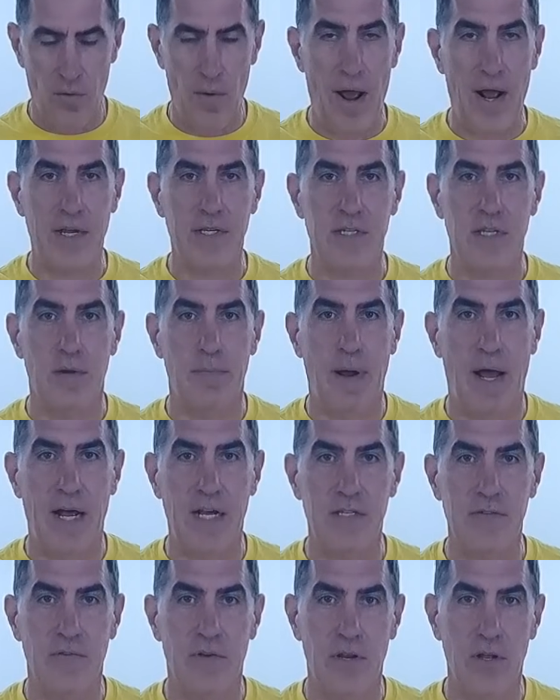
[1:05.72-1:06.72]
Rocks in a
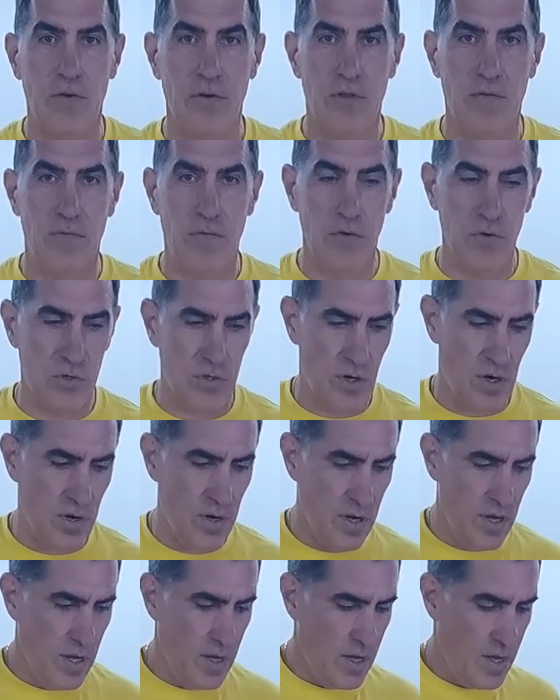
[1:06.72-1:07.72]
Box video in the
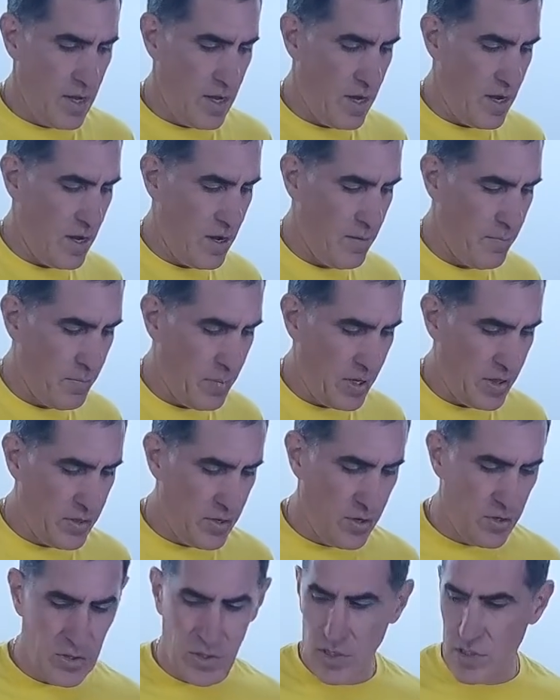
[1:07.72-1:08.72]
future, but
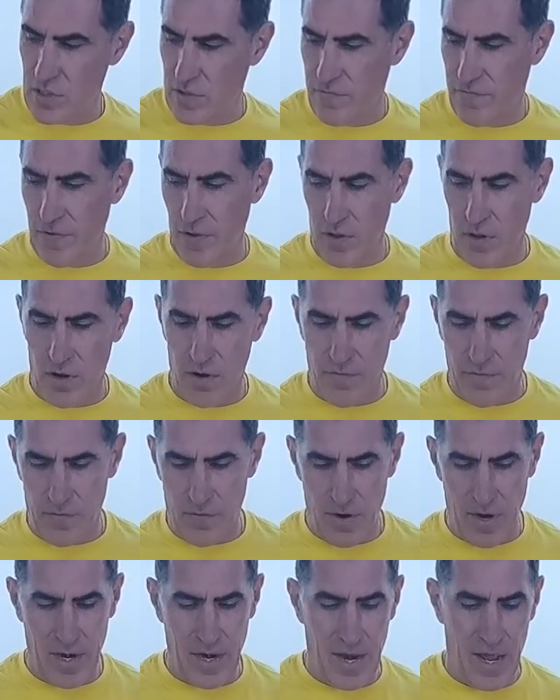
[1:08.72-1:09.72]
they're just filler for
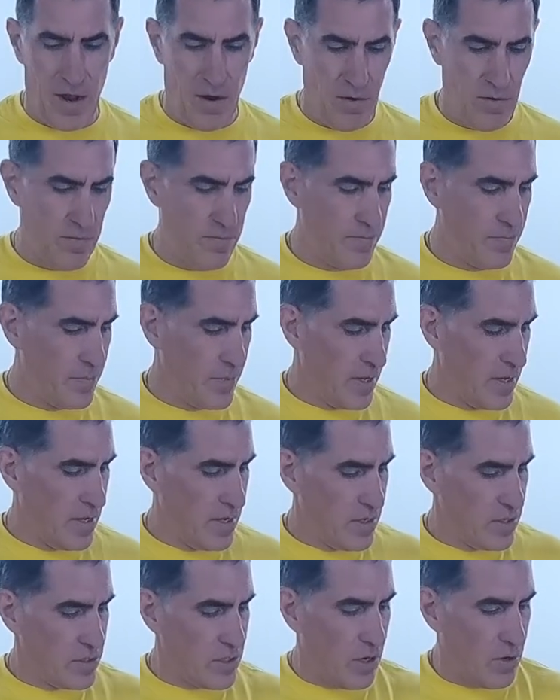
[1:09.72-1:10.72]
right now.
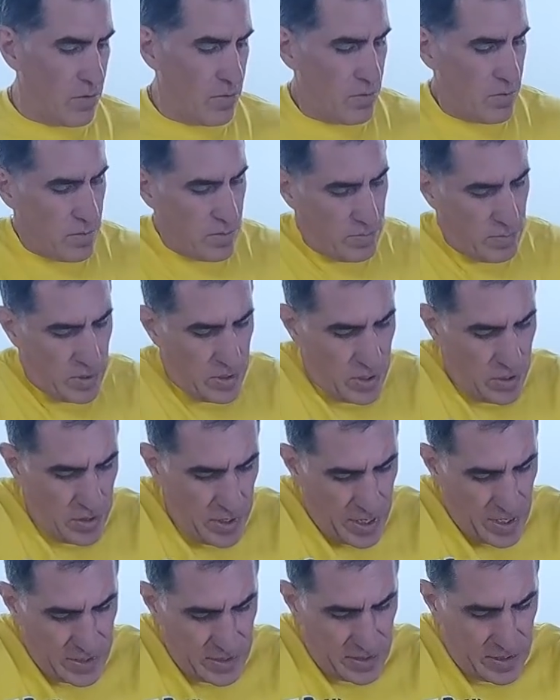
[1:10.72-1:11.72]
So I'm going to do
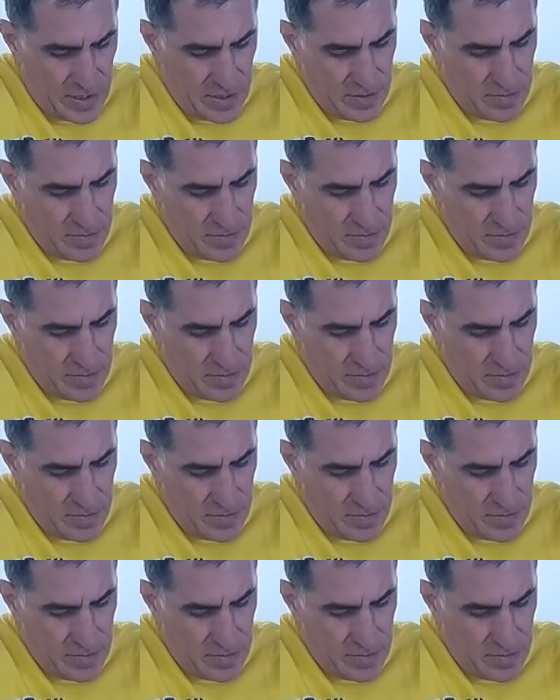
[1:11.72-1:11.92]
this.